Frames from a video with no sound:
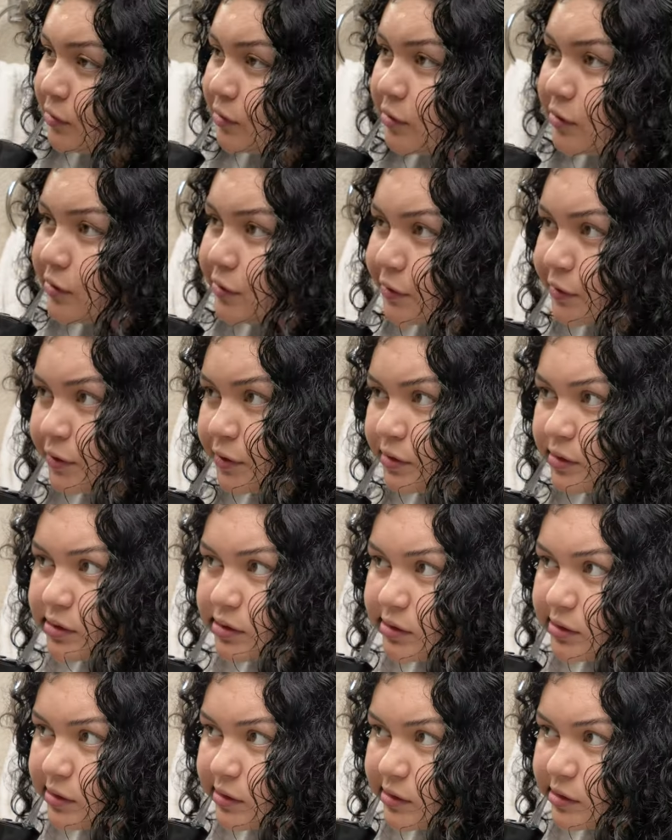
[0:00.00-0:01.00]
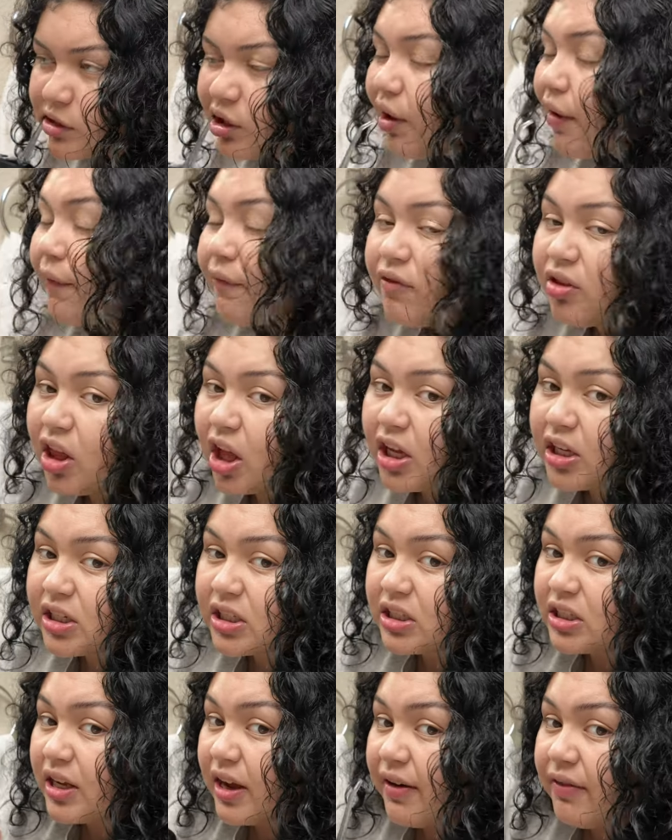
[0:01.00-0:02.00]
and then just lost
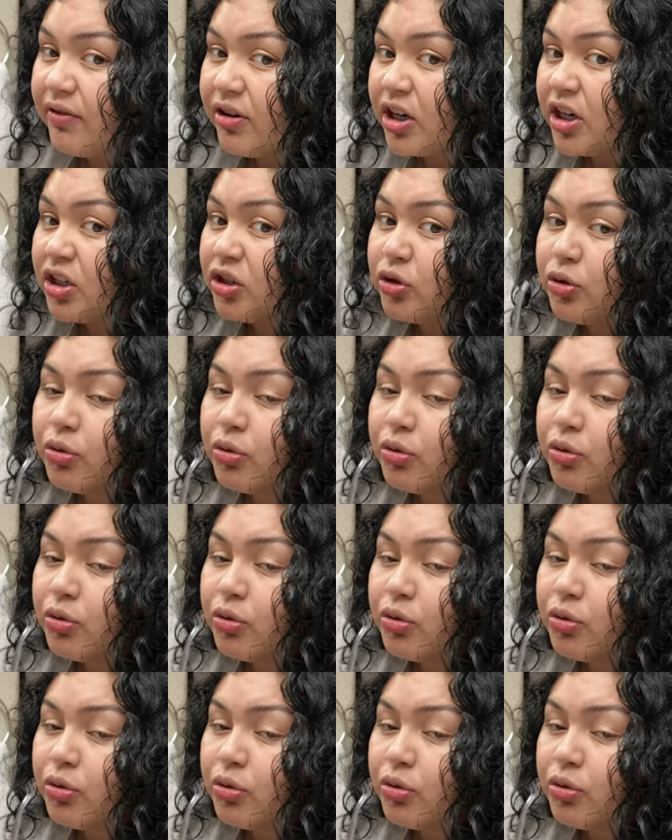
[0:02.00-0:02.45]
every